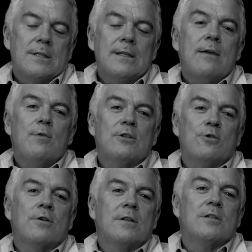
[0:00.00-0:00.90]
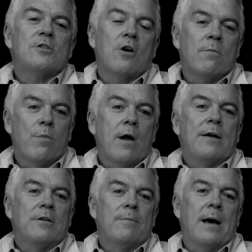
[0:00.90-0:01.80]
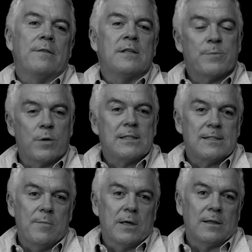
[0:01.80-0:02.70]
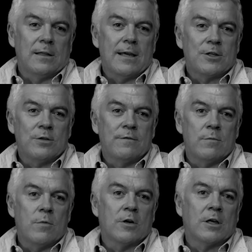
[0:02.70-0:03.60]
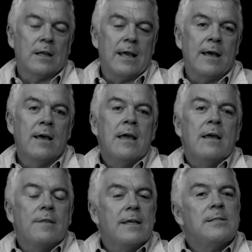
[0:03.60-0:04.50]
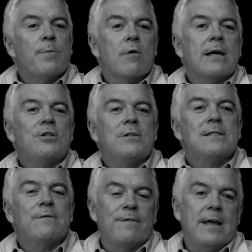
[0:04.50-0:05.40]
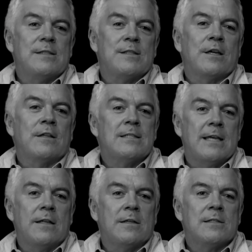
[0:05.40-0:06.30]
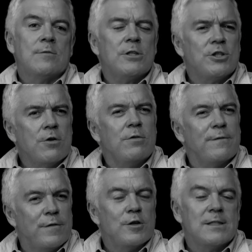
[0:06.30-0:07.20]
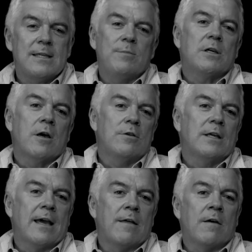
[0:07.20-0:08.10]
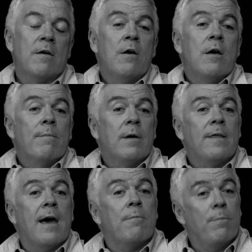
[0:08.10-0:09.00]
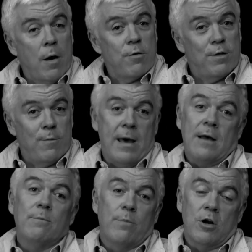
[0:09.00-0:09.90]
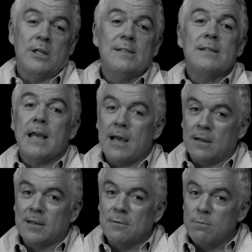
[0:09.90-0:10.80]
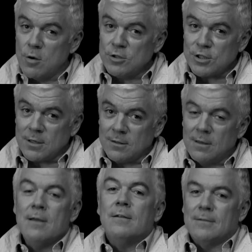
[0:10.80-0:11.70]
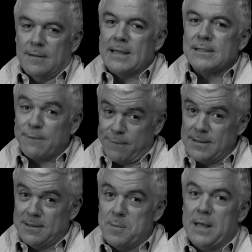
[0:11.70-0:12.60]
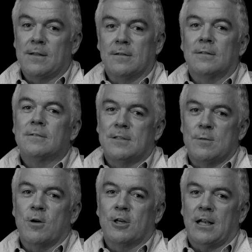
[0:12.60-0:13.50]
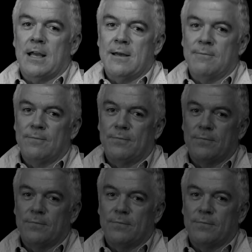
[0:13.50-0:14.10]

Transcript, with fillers: Today we're talking to Thom Browne about the spring-summer collection for Montclair, the inspirations of fencing and tennis, which don't at first seem to go together, but they are both about bodies and elegant motion, and that's fundamental to Montclair.